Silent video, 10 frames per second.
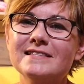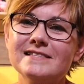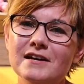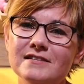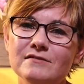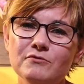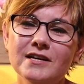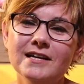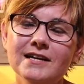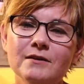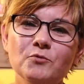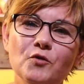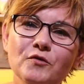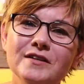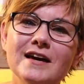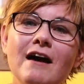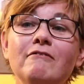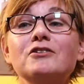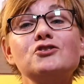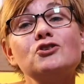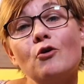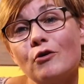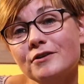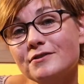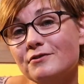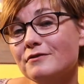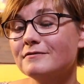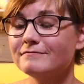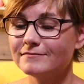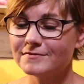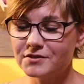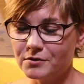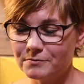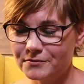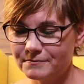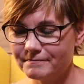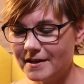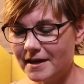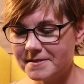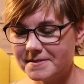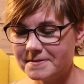the size 3 and I'm going to have a shorter top. Yes.